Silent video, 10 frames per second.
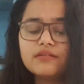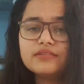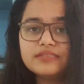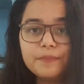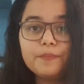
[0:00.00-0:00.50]

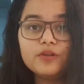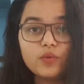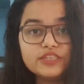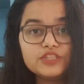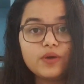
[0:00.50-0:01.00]
simple
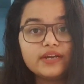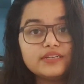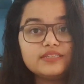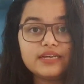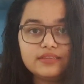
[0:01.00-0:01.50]
once you
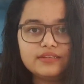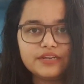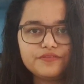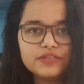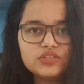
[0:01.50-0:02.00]
understand the
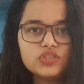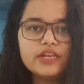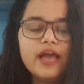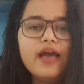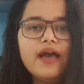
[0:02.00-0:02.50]
definition,